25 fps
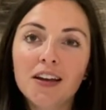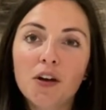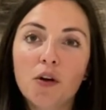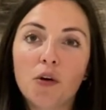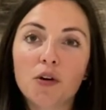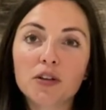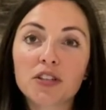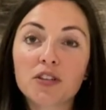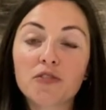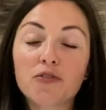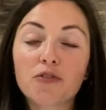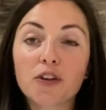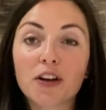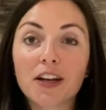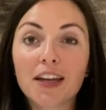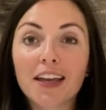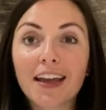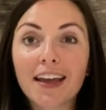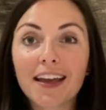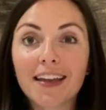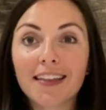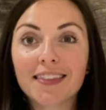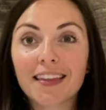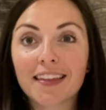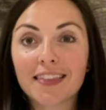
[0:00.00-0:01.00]
or to
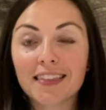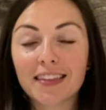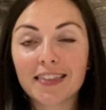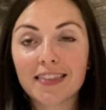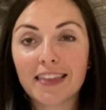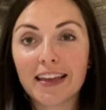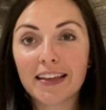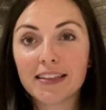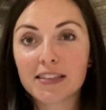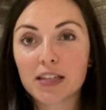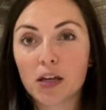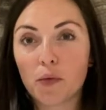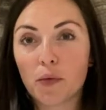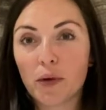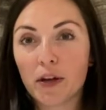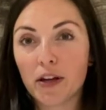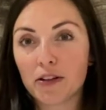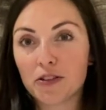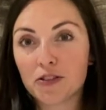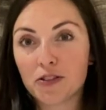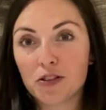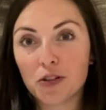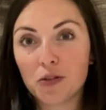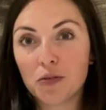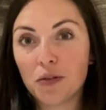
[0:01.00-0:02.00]
forget that the things that we
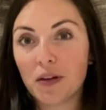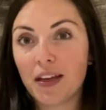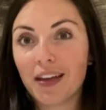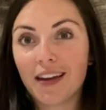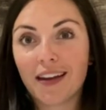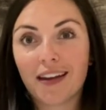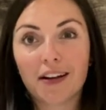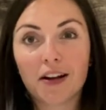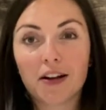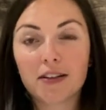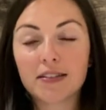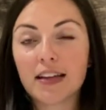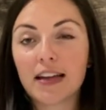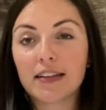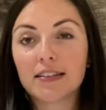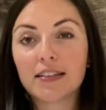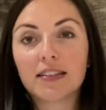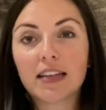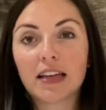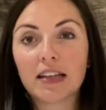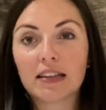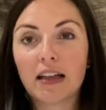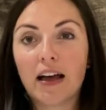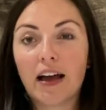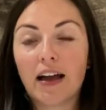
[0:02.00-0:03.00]
are doing in our
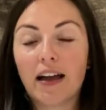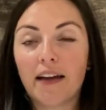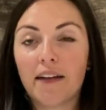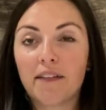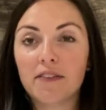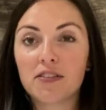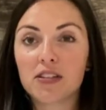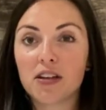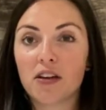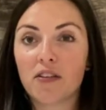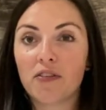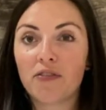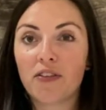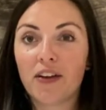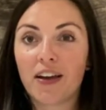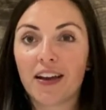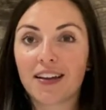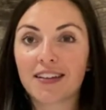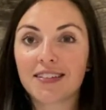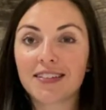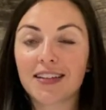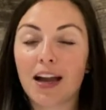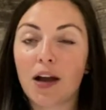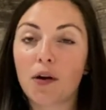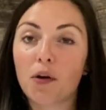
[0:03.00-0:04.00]
day-to-day lives
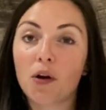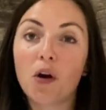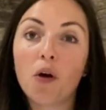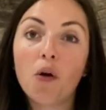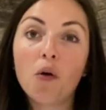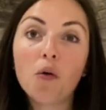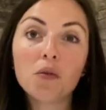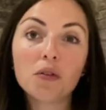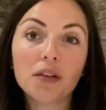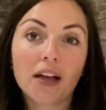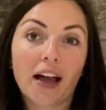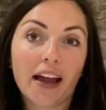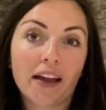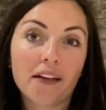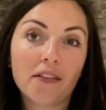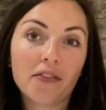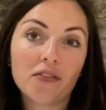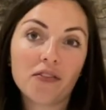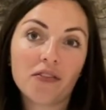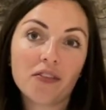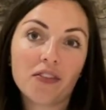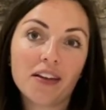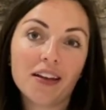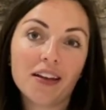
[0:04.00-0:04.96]
affect our whole life.